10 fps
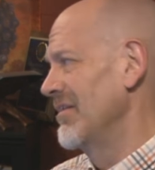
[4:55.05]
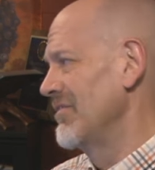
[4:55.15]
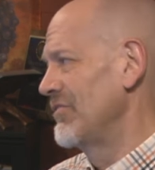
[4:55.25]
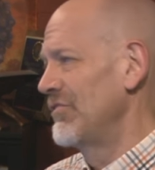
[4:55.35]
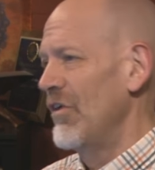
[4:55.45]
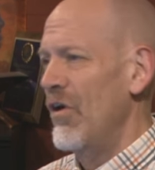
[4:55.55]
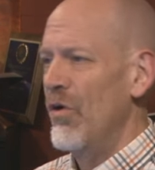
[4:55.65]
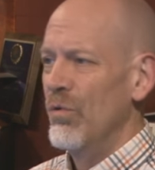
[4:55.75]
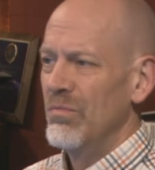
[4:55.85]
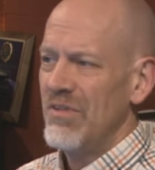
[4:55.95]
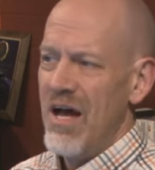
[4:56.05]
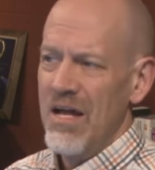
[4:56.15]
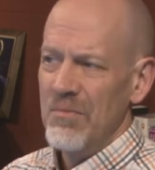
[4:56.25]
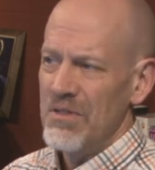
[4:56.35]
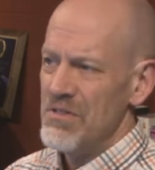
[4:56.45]
so
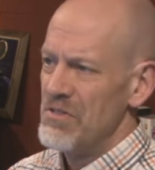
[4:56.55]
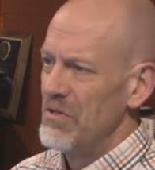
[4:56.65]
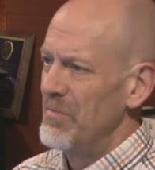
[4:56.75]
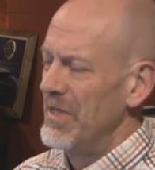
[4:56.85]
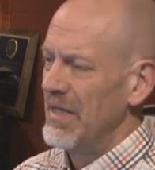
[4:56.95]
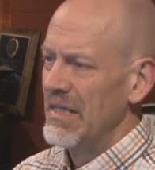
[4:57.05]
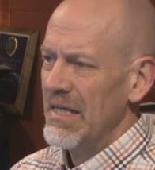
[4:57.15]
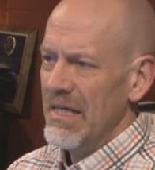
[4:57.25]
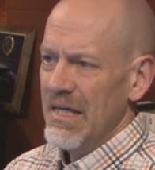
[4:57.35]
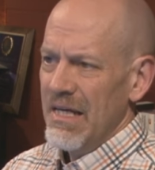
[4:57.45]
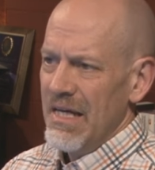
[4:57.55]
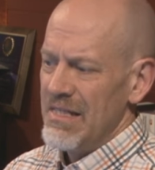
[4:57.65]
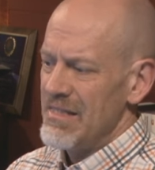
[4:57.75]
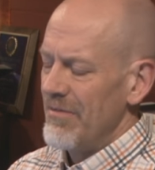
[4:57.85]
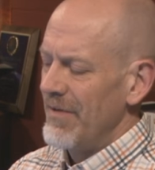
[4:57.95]
time consuming and
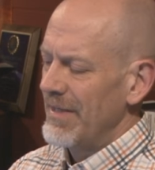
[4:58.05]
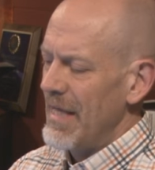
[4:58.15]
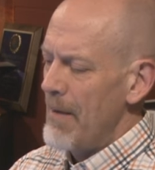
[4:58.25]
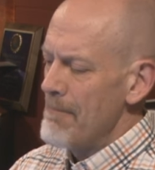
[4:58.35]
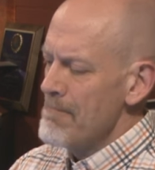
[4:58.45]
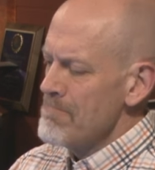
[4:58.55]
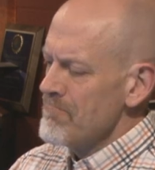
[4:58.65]
and stuff like that